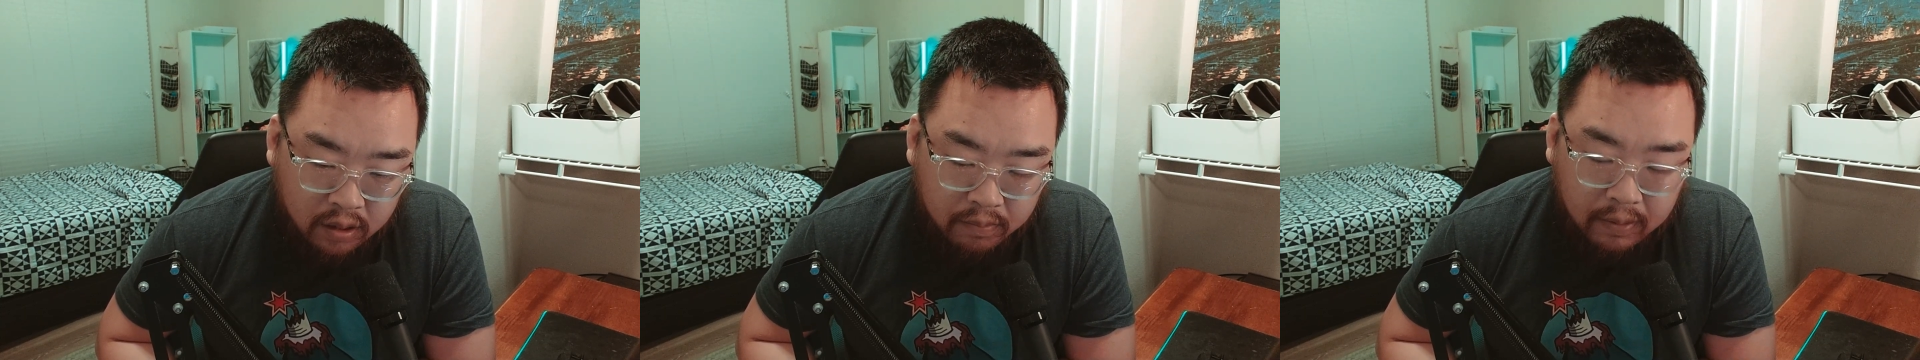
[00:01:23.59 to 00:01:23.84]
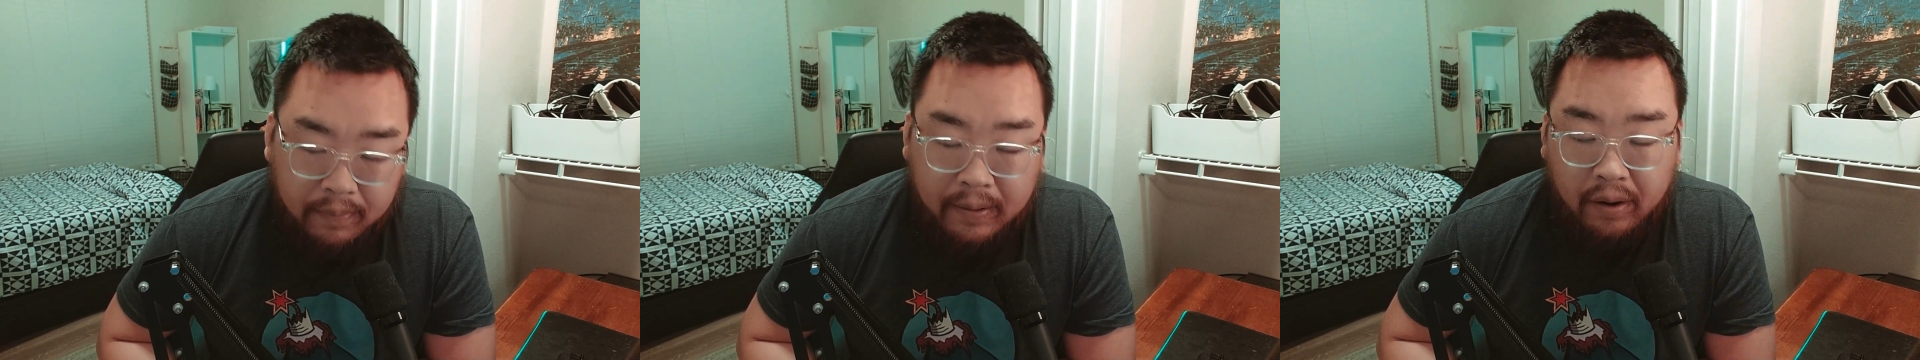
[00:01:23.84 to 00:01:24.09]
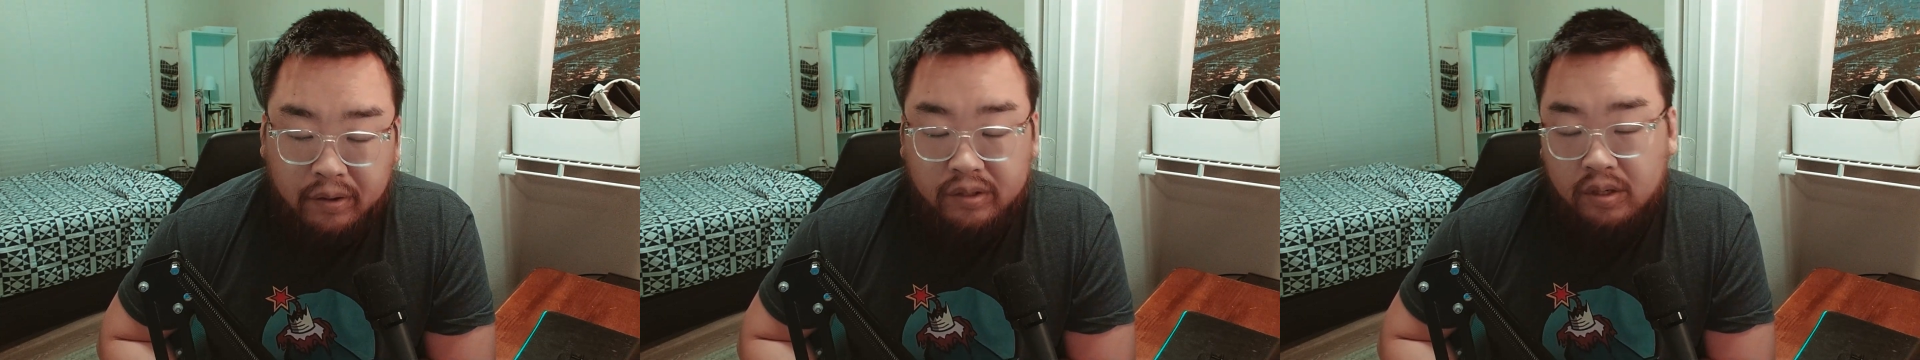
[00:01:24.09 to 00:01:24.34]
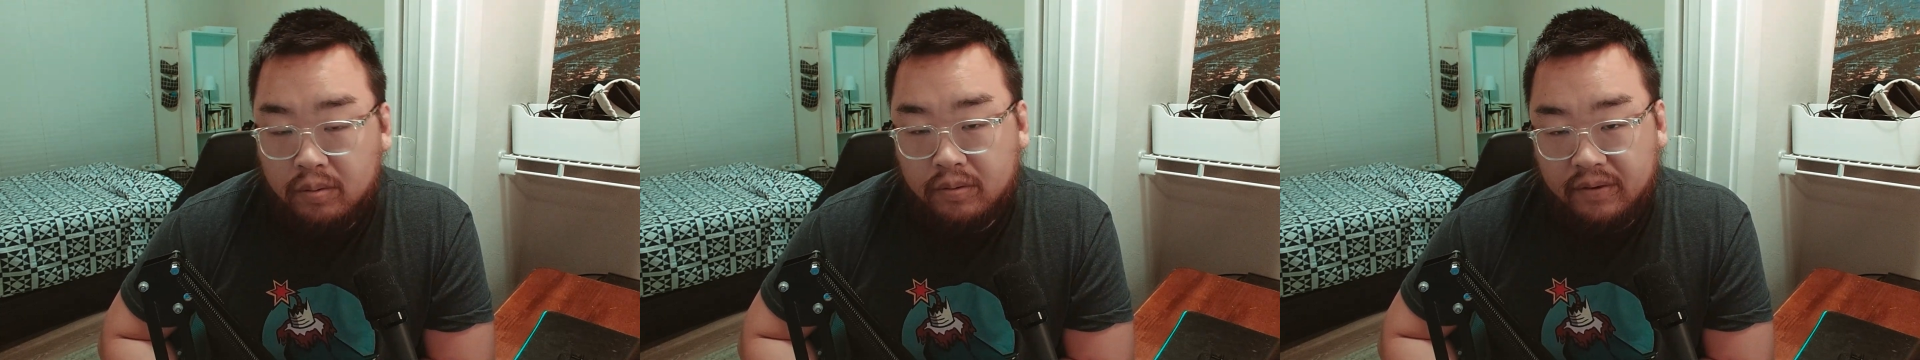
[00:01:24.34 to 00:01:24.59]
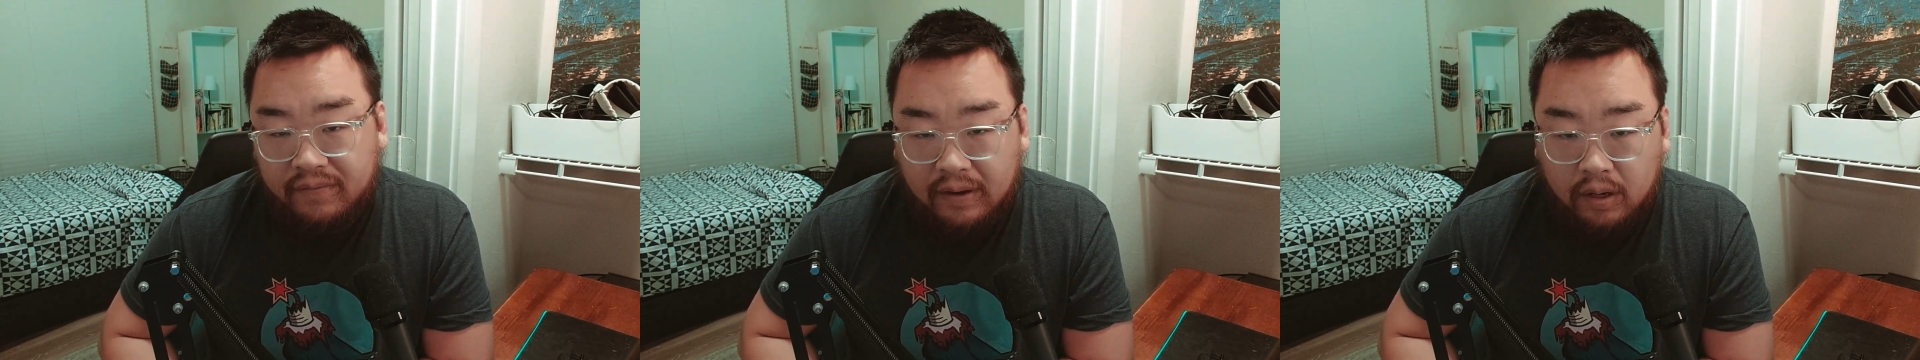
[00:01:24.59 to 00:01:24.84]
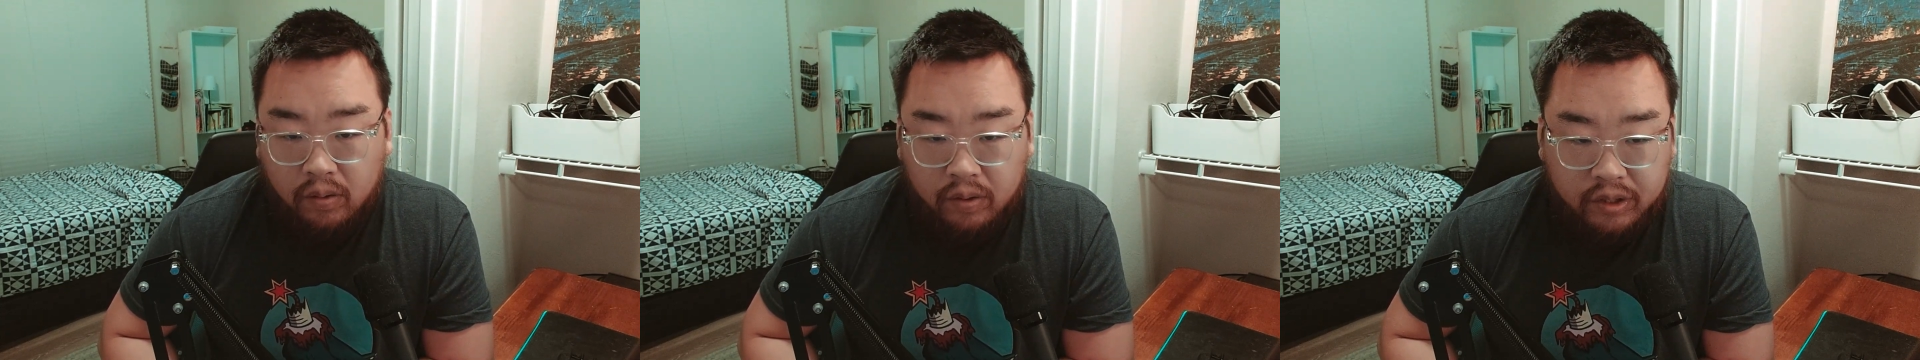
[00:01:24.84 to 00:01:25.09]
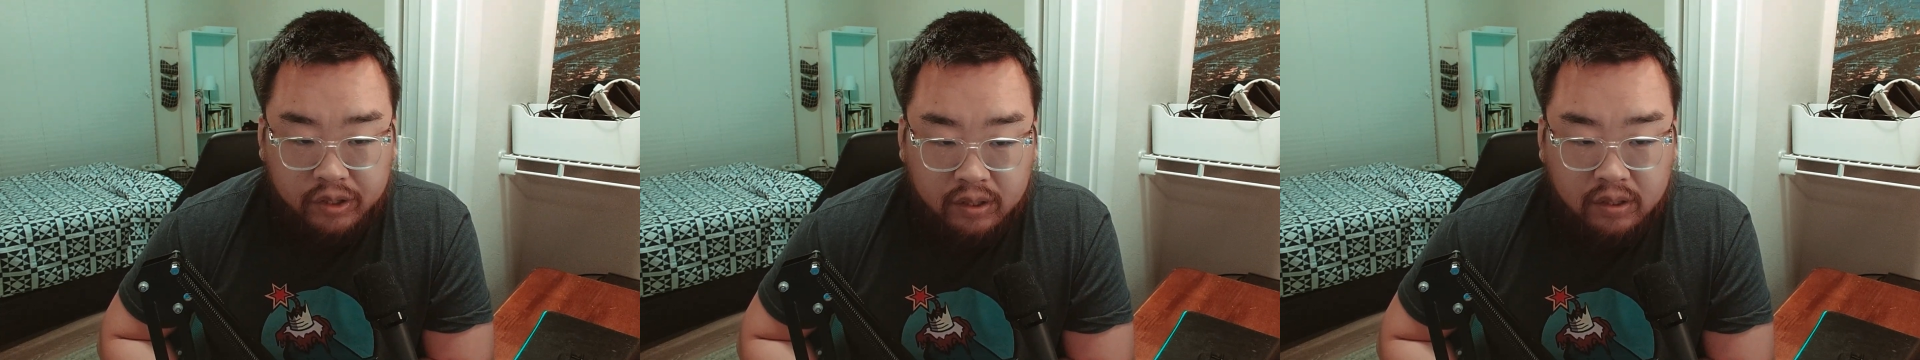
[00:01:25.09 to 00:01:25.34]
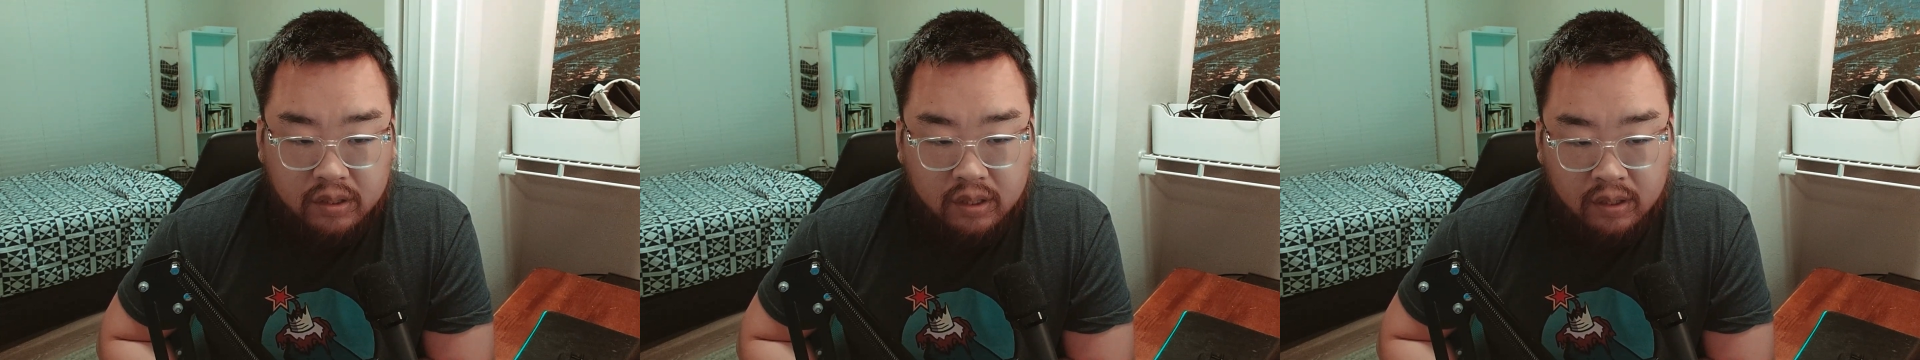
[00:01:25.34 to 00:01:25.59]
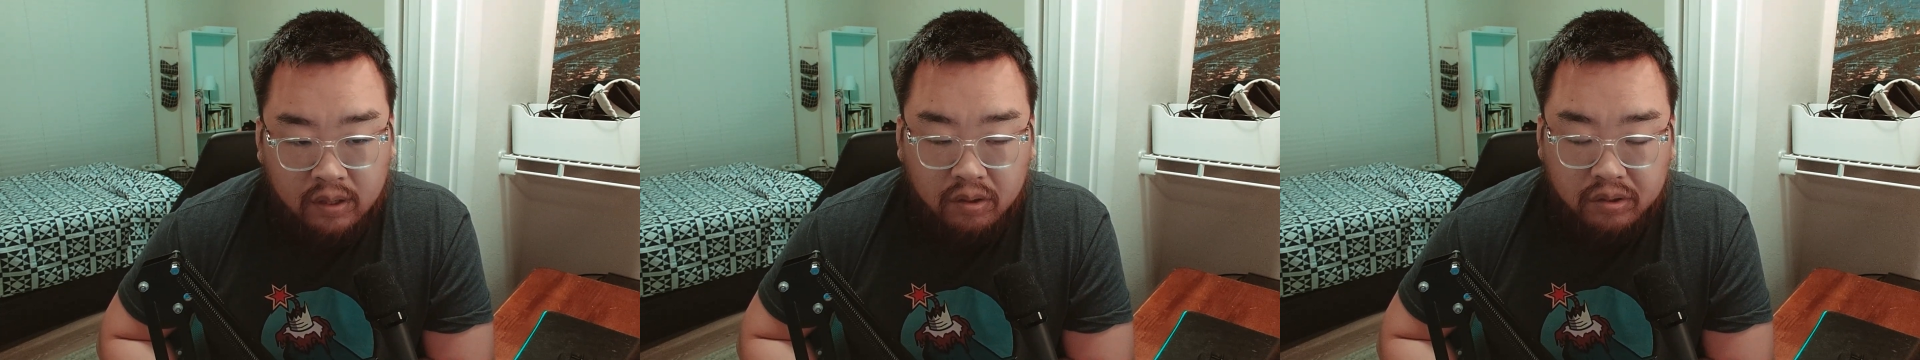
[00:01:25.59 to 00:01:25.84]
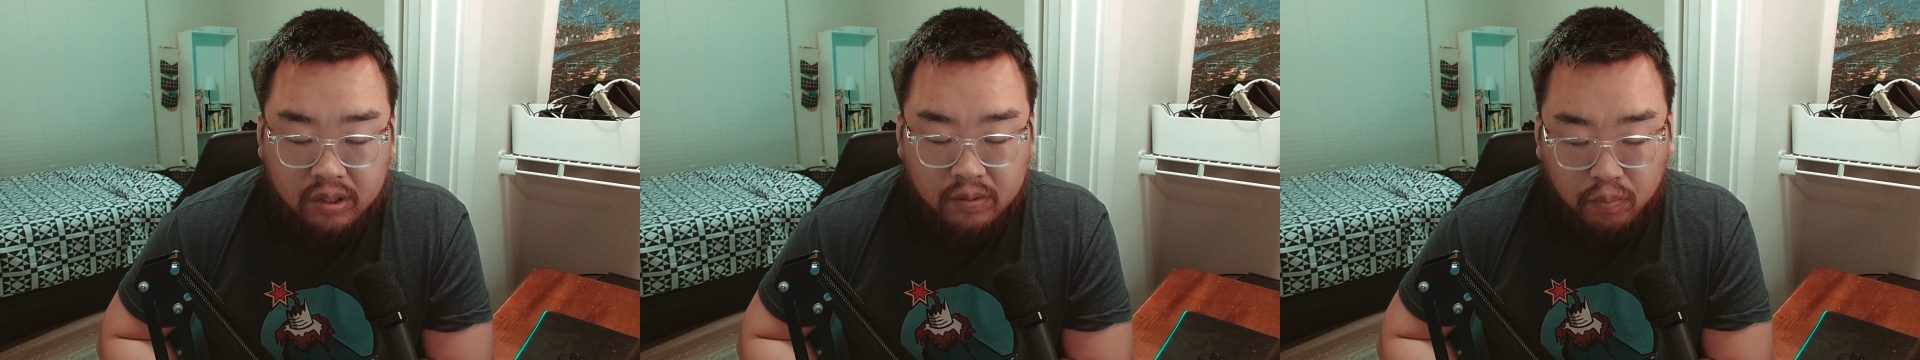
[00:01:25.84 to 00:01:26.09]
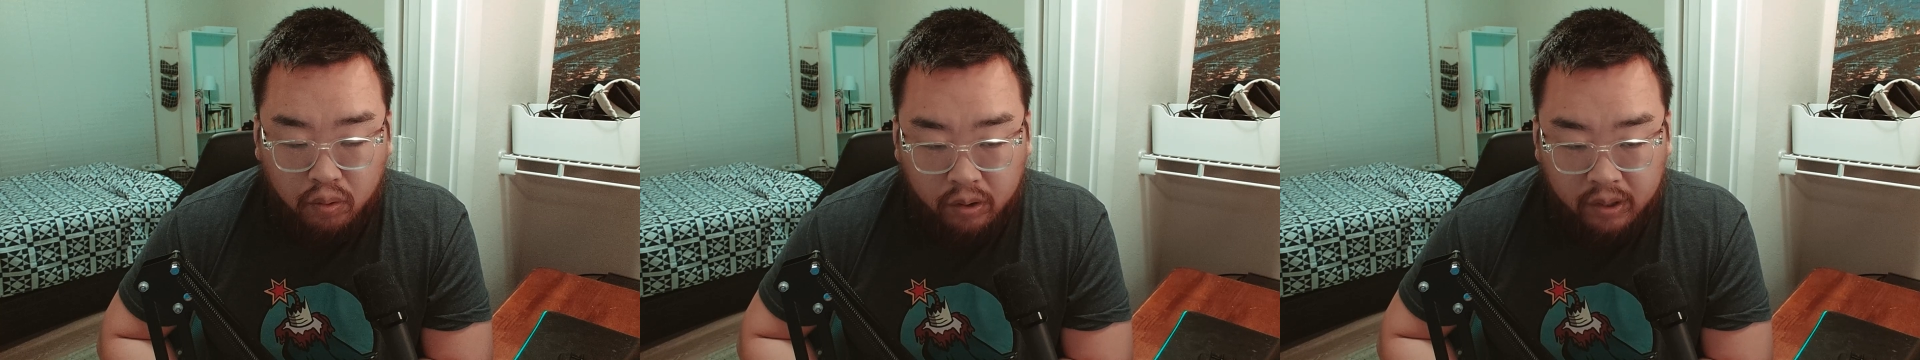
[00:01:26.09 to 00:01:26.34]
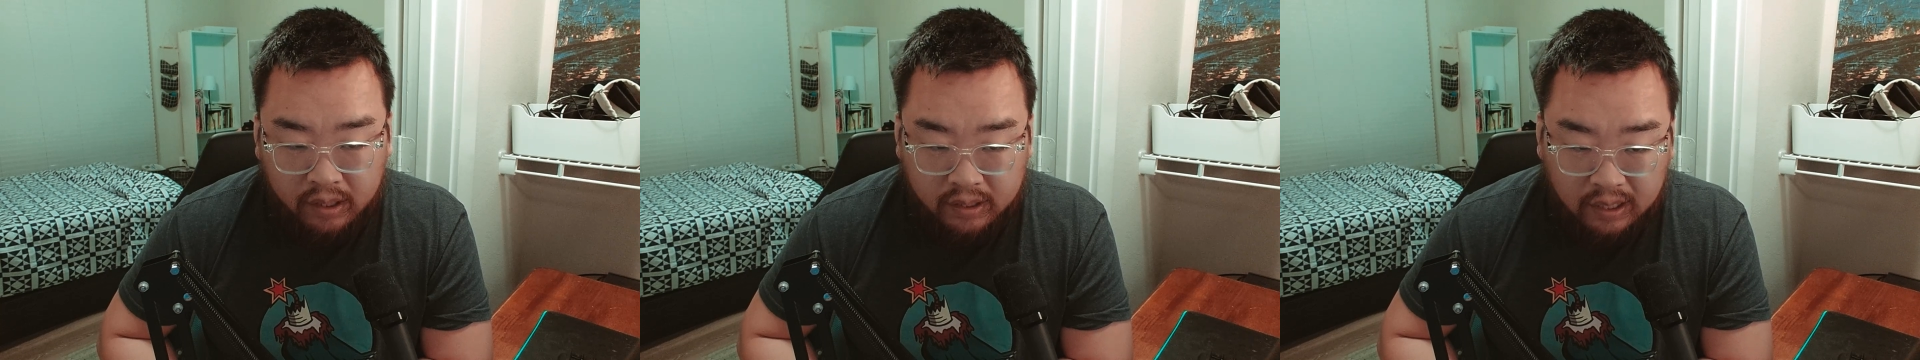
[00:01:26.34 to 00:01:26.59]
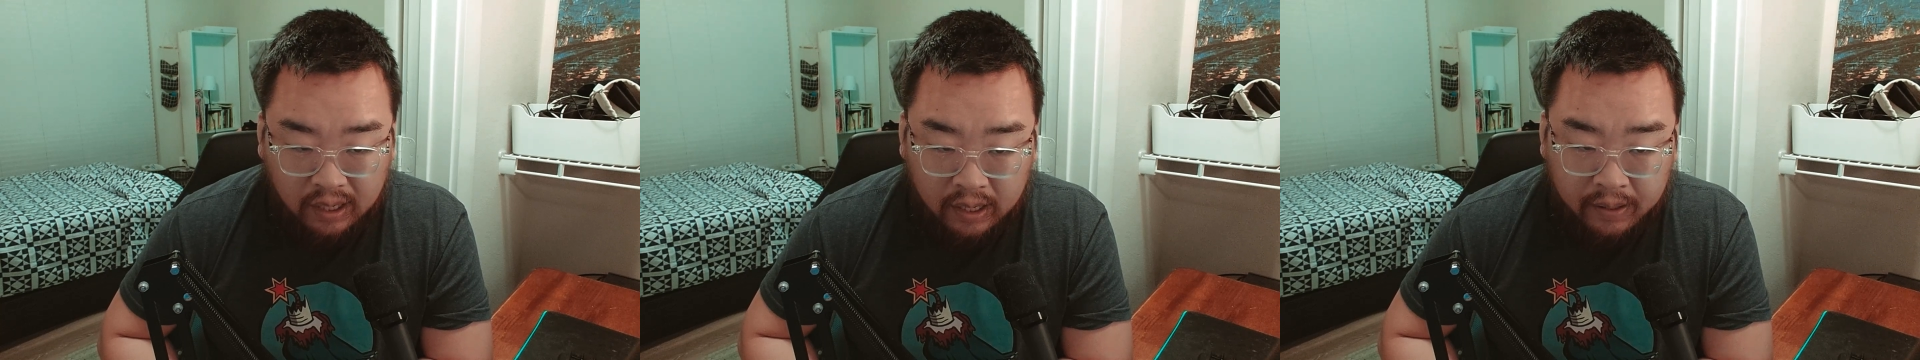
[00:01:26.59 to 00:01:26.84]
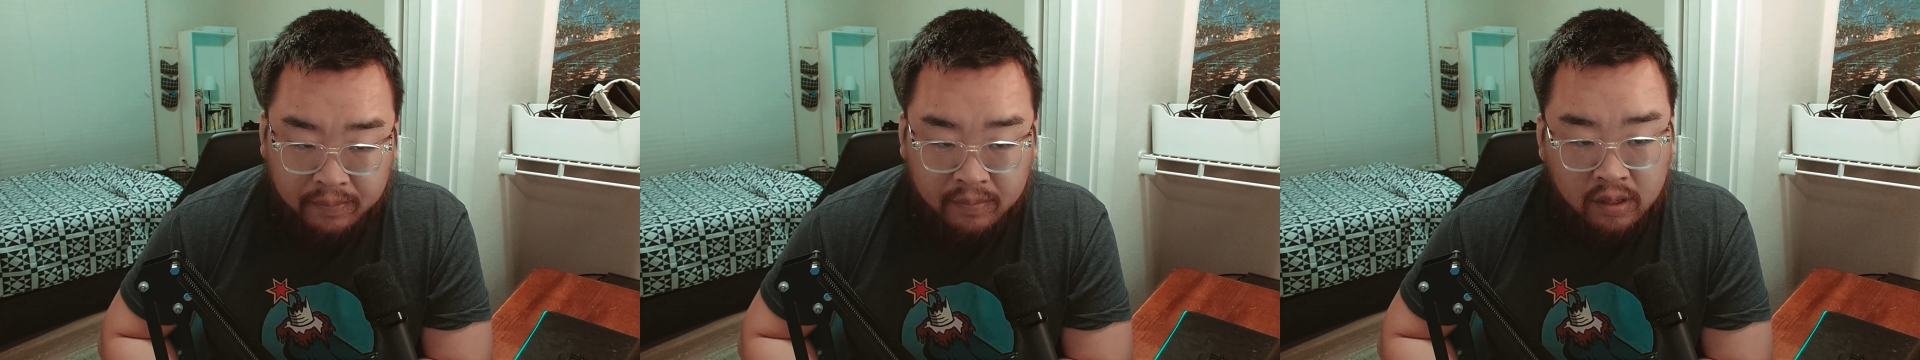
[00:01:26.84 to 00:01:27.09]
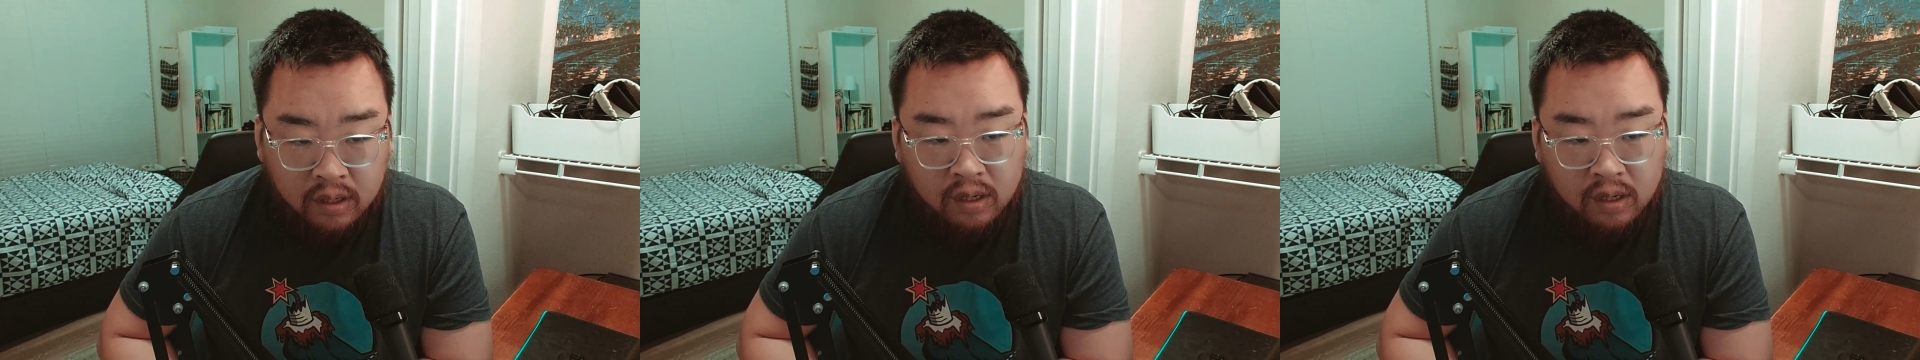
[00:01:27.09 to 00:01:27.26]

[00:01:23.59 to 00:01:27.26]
my parents are devout Christians, and there was a point in time